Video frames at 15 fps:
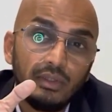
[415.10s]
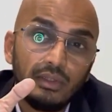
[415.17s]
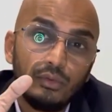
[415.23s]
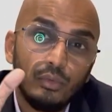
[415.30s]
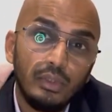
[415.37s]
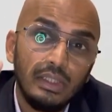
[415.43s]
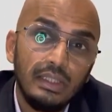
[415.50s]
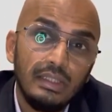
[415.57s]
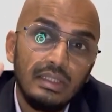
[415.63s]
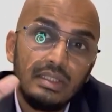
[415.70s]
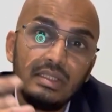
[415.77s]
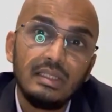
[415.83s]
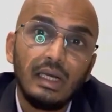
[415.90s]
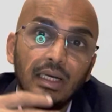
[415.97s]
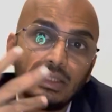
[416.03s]
good
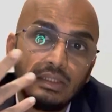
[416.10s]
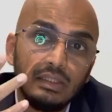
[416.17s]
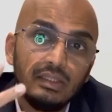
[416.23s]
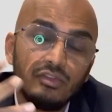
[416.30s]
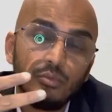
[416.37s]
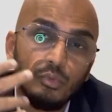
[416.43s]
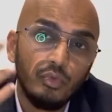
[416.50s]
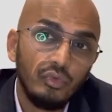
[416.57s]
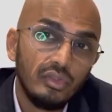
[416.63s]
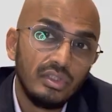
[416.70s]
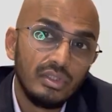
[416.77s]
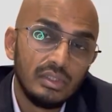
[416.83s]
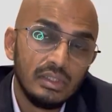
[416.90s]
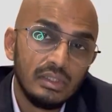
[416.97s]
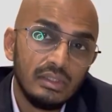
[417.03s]
Indian artists,
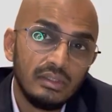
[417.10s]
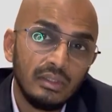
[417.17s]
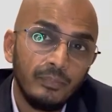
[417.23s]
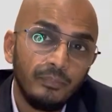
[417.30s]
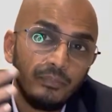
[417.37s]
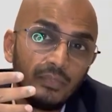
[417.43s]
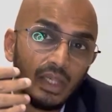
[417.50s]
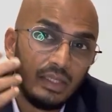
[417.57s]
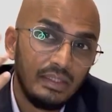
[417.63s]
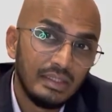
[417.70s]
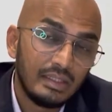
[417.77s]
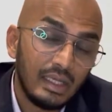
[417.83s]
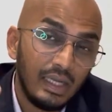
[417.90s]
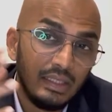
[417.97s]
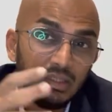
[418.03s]
musicians,
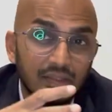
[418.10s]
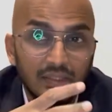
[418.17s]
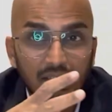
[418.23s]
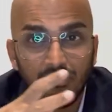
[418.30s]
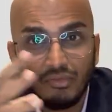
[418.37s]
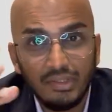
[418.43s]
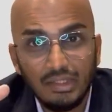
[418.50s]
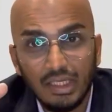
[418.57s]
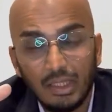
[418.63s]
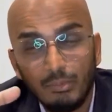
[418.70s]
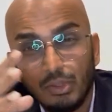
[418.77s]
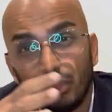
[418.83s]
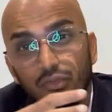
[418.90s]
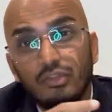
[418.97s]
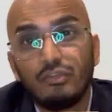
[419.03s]
designers living there,
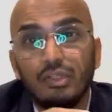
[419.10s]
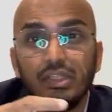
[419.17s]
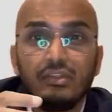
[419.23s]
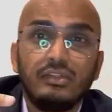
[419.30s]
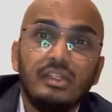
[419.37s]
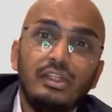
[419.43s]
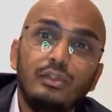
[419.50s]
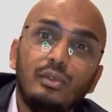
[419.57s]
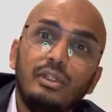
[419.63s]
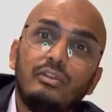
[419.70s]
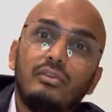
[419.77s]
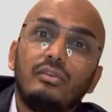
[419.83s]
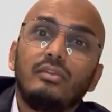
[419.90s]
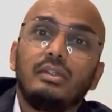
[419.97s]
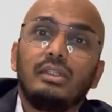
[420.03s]
because it's
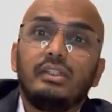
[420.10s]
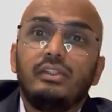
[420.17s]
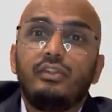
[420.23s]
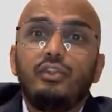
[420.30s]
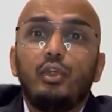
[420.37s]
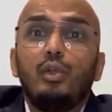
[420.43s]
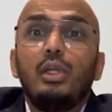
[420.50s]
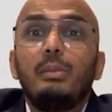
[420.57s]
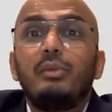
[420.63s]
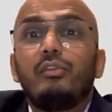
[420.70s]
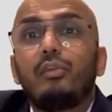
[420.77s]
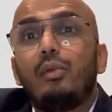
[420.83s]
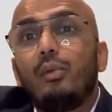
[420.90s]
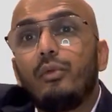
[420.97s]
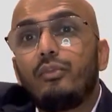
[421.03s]
Siolim is
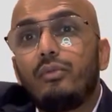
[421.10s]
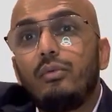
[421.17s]
close